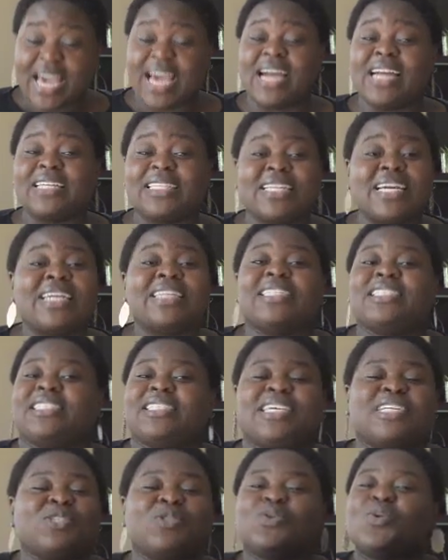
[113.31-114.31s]
And
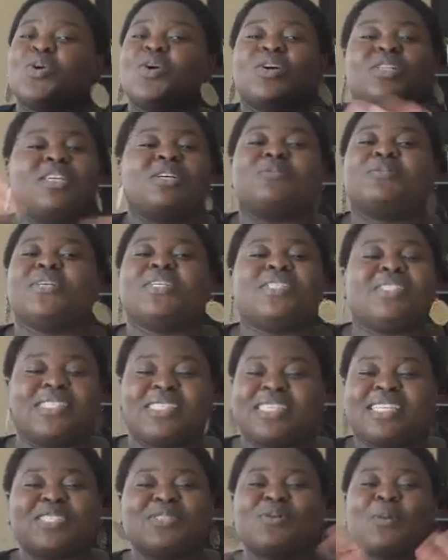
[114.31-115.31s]
there's no
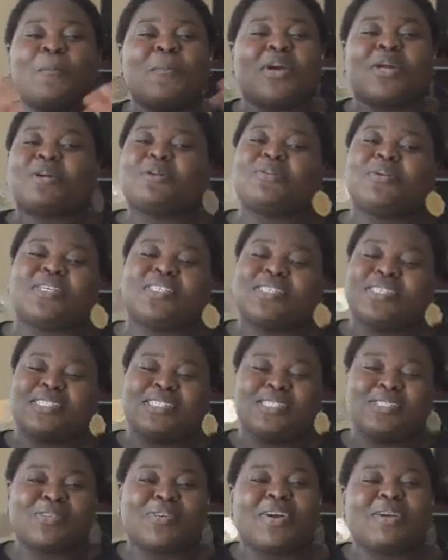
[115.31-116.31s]
better way to
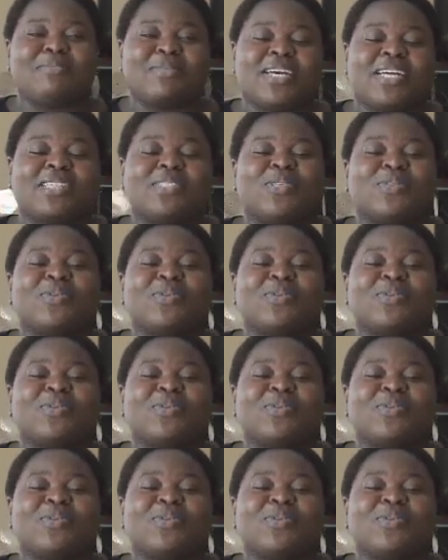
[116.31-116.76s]
describe that.